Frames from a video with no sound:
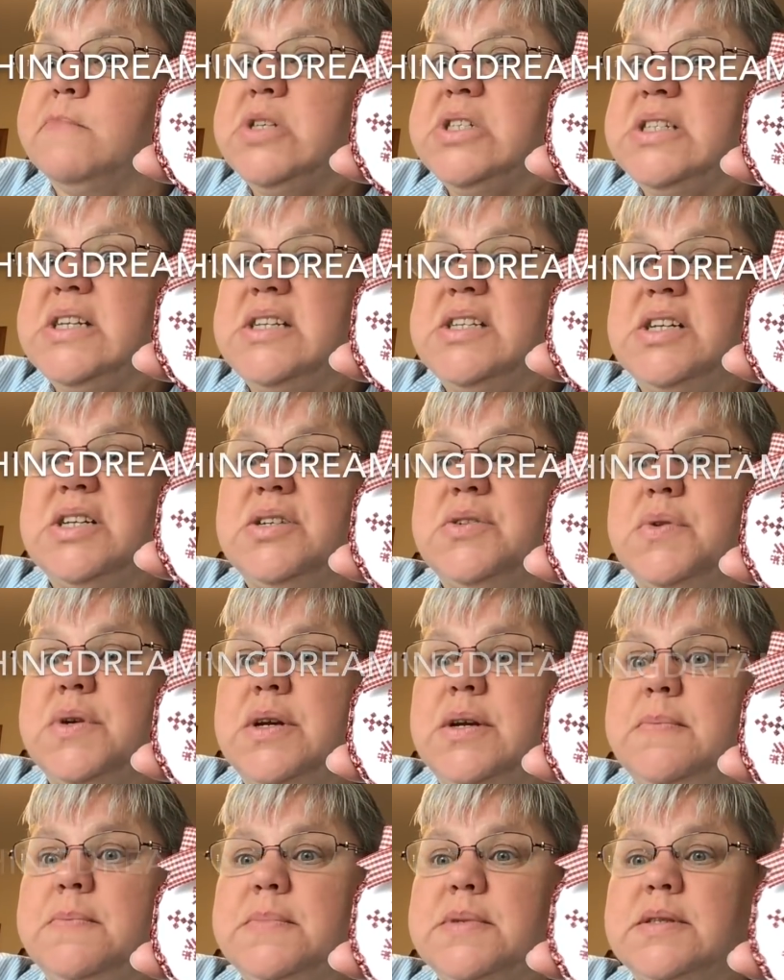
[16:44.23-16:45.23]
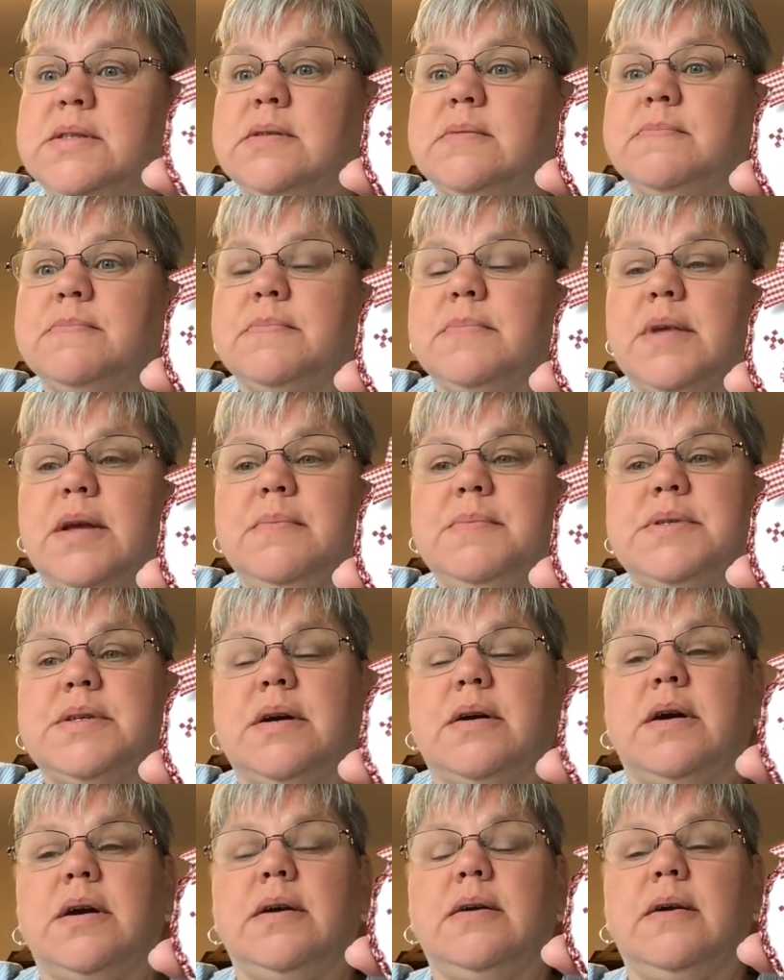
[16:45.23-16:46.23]
Stitching Dreams. I'm
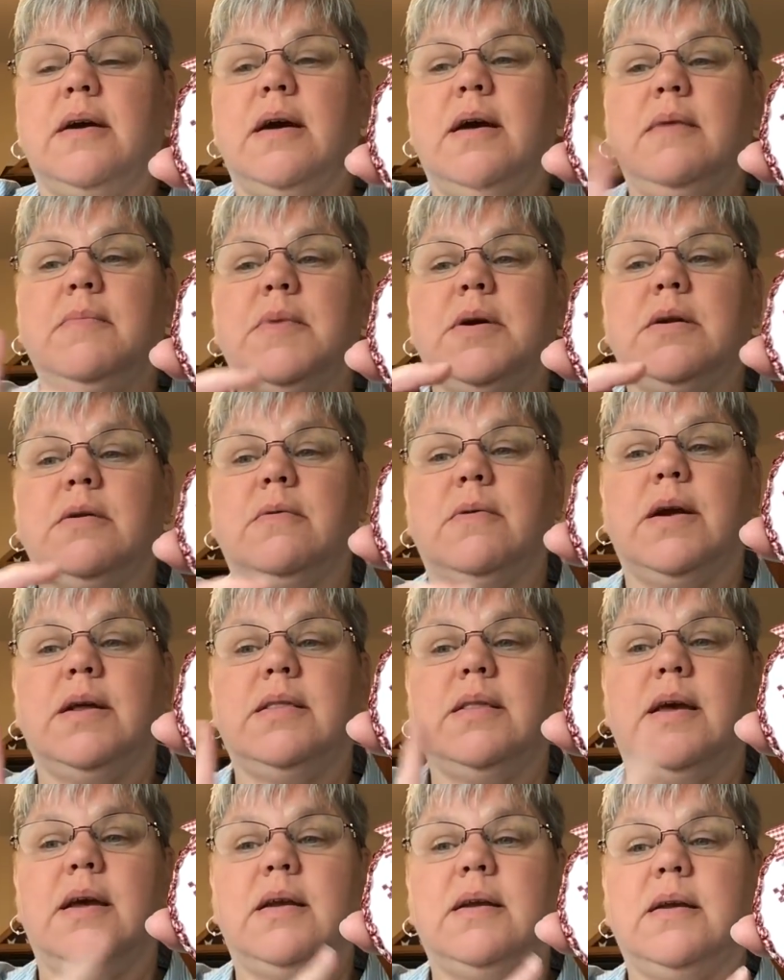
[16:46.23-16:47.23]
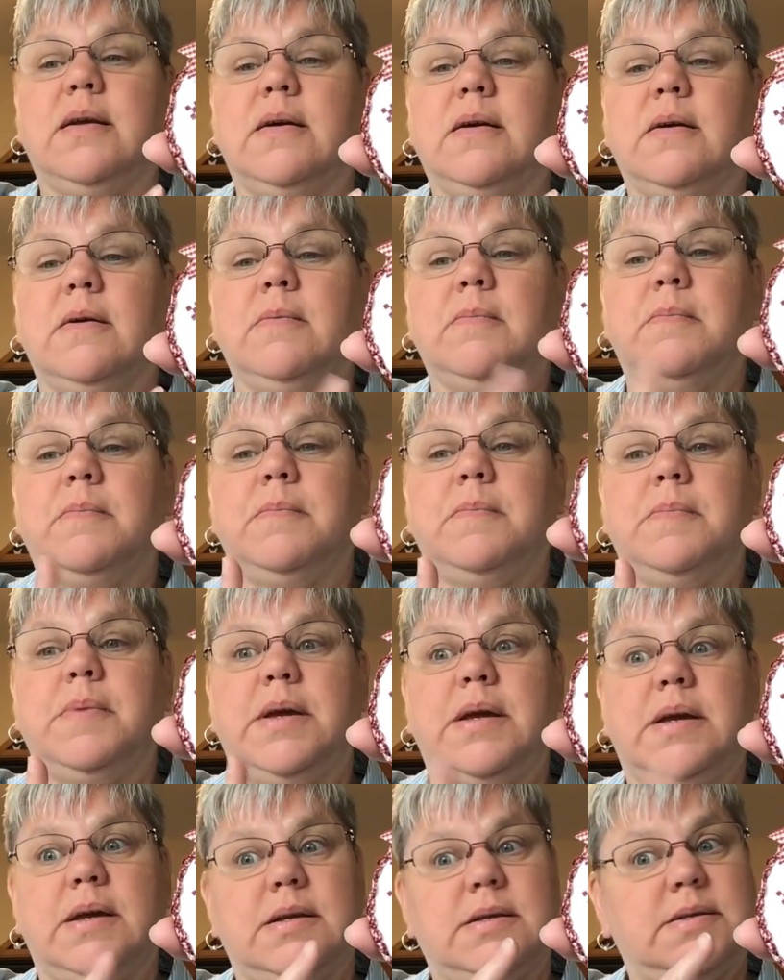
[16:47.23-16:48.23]
sorry. I'm going to write that here
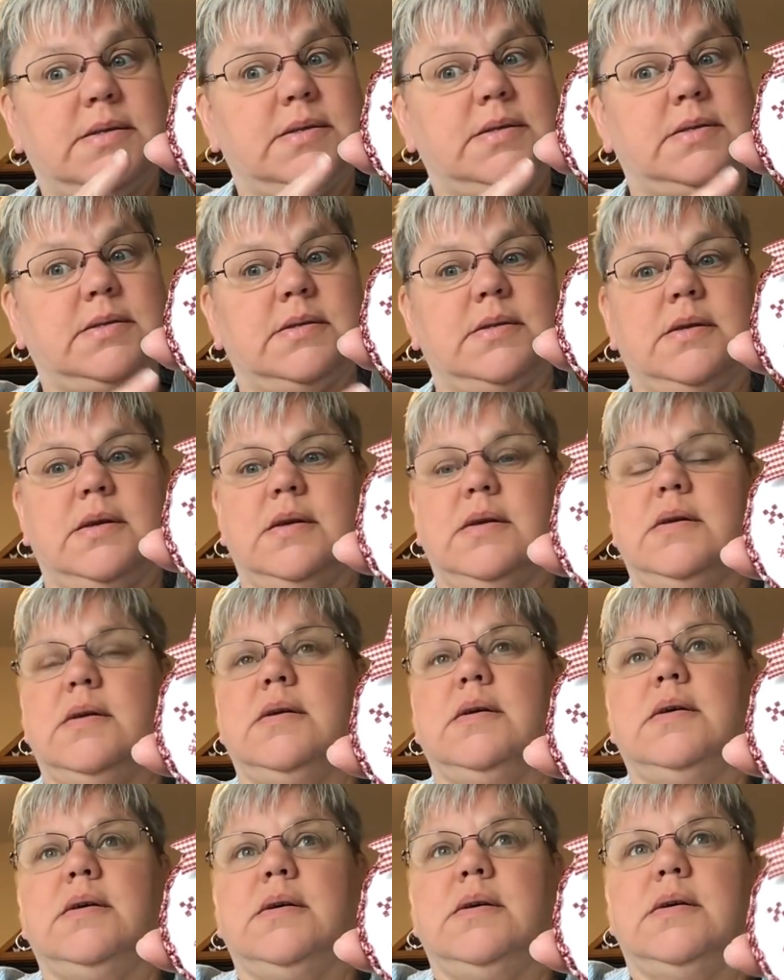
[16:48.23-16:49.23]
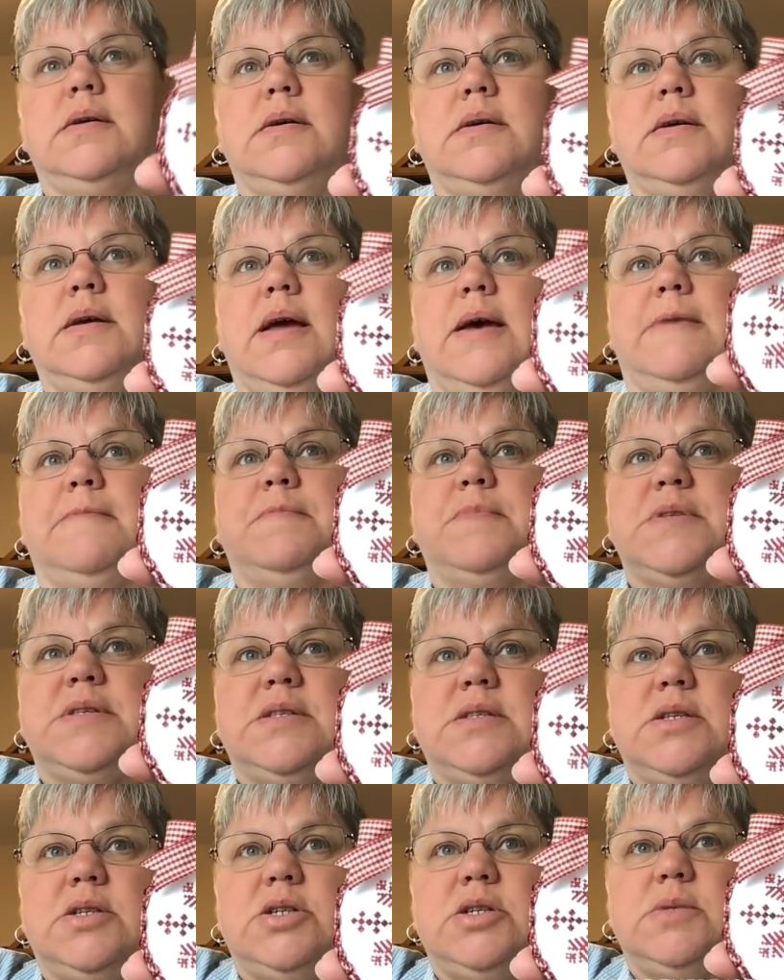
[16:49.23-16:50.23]
because, yeah,
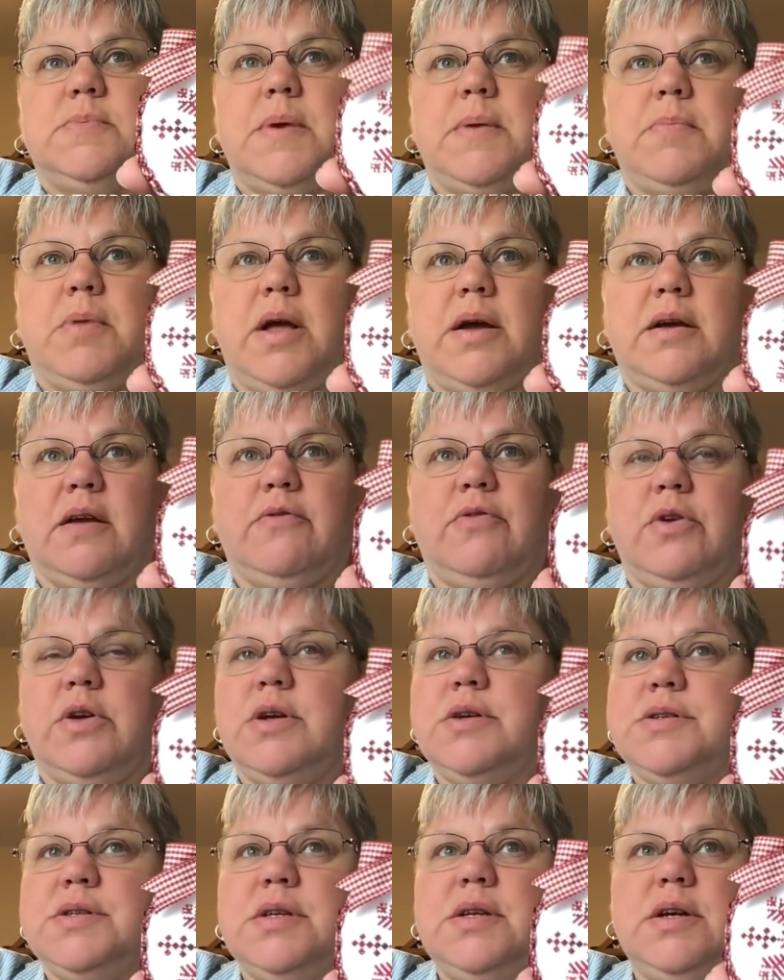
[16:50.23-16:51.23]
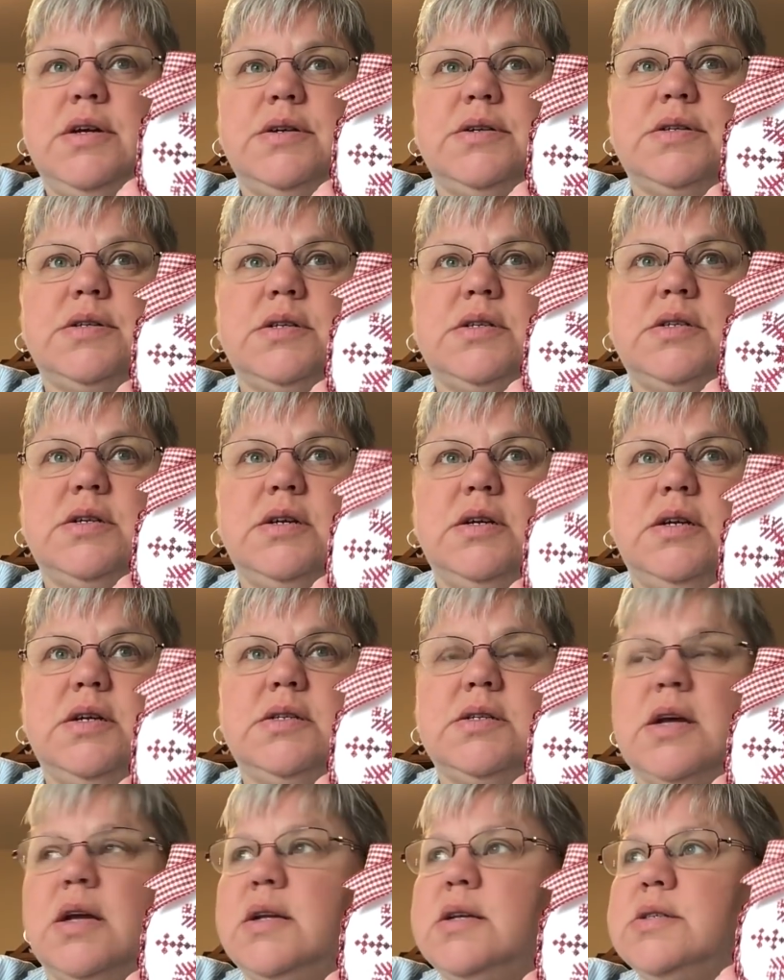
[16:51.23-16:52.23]
she's been blogging for years and years, and
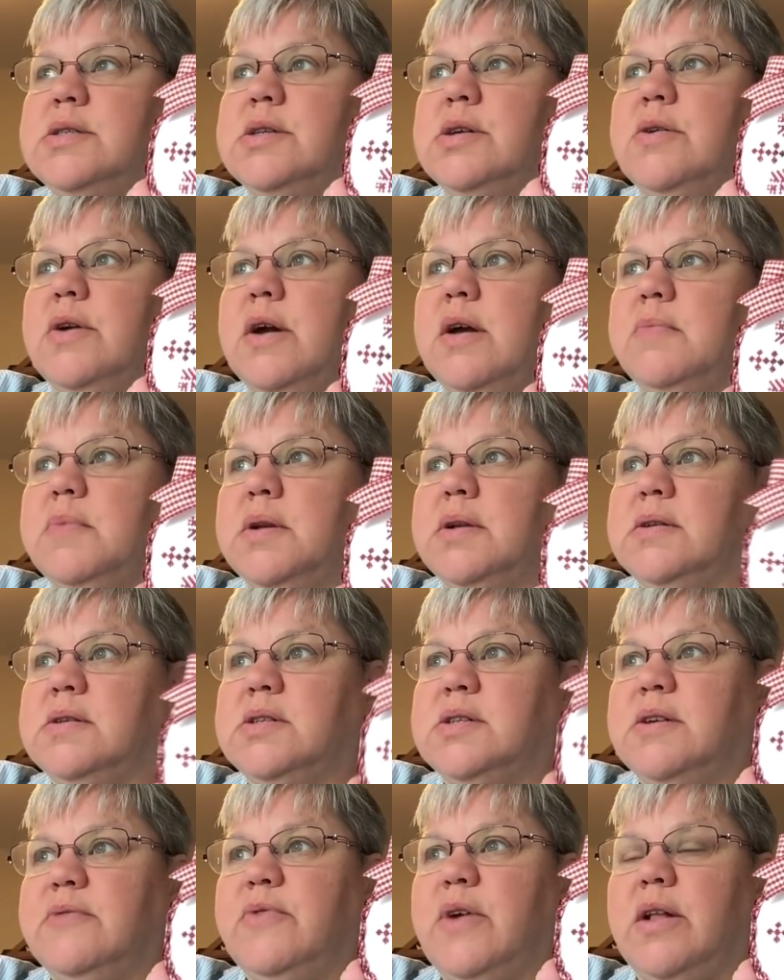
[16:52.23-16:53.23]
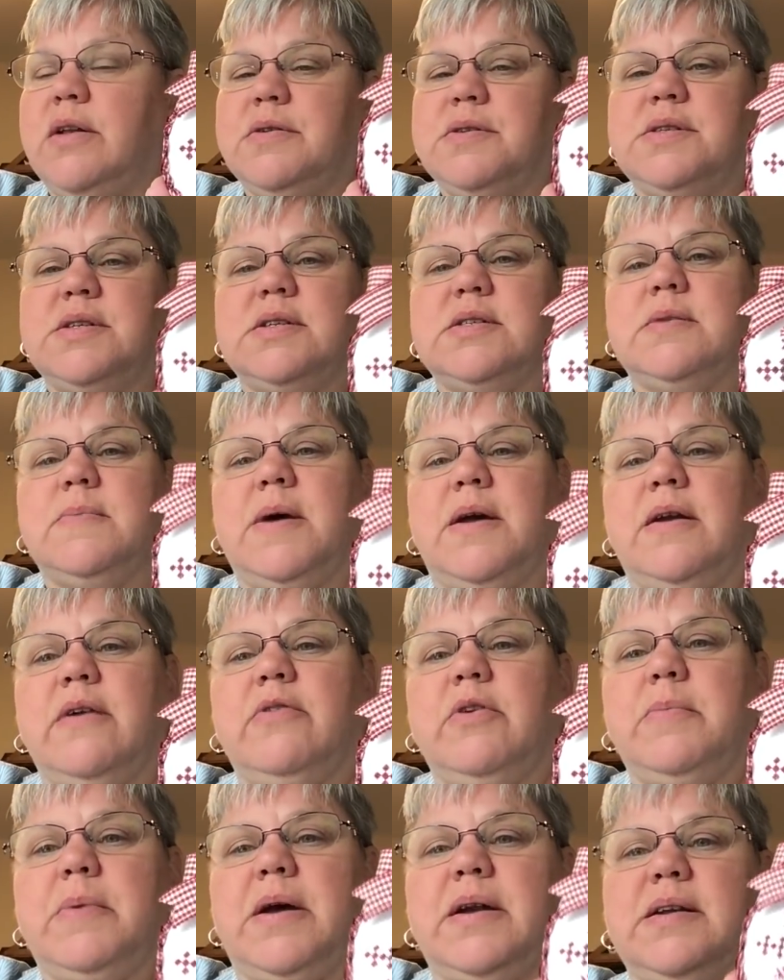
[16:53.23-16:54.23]
she's on Instagram, and she follows just about
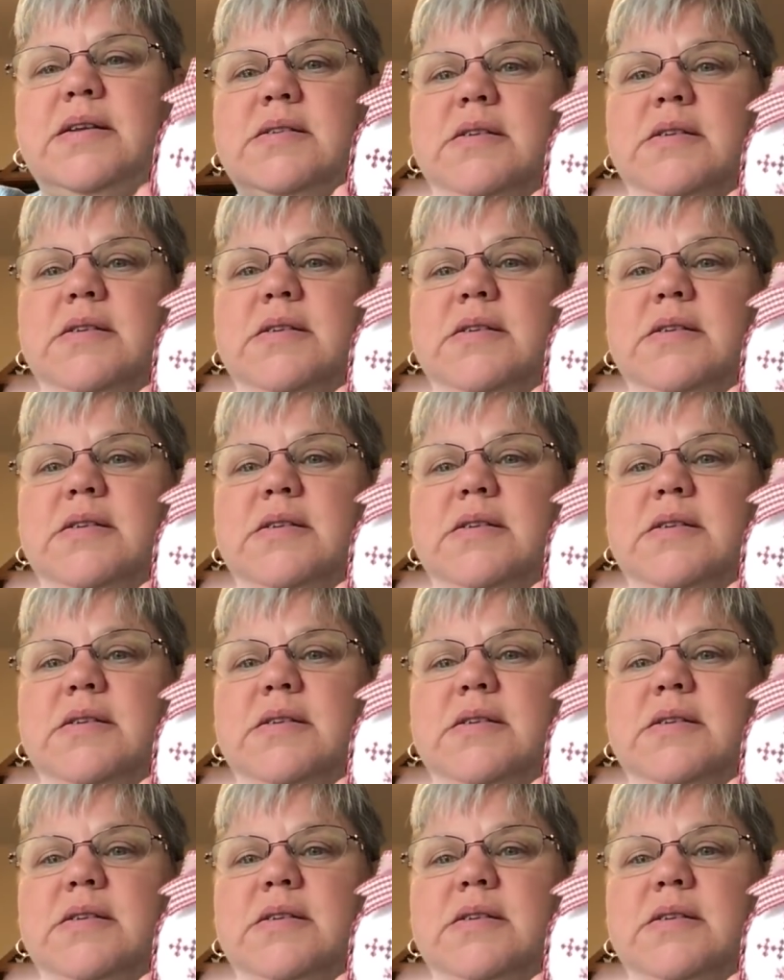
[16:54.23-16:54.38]
everybody.